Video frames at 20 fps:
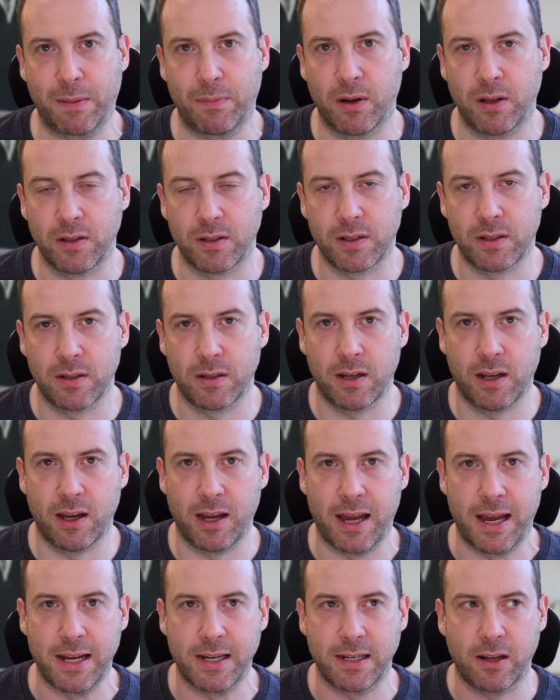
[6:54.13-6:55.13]
buttons
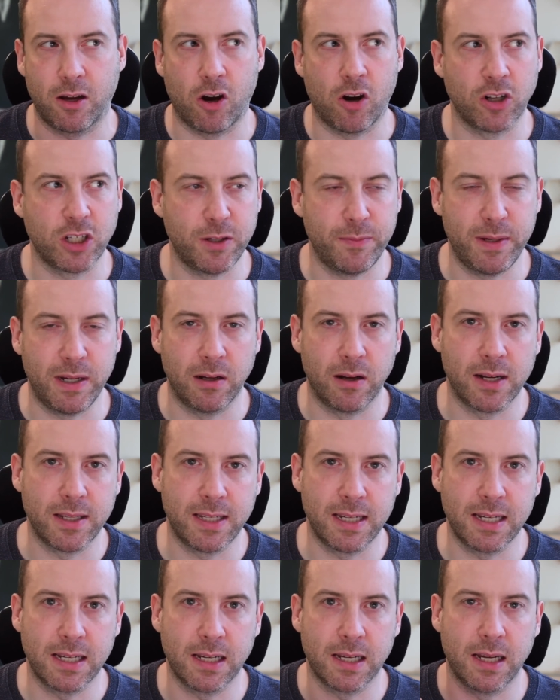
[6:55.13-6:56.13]
and RGB
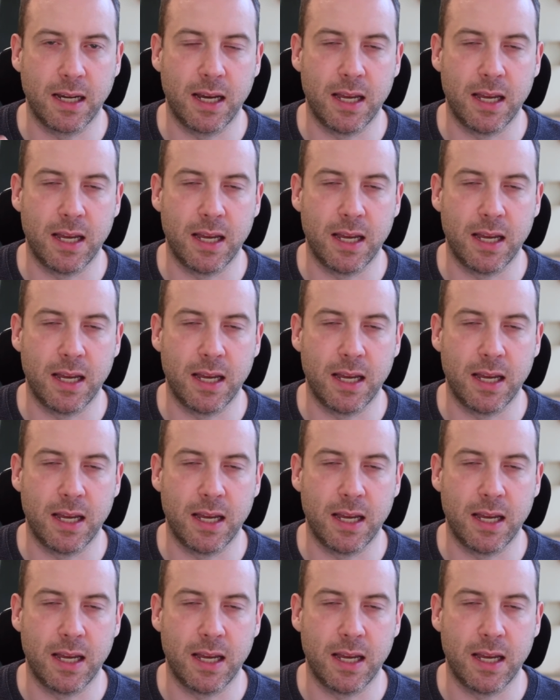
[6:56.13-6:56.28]
lighting.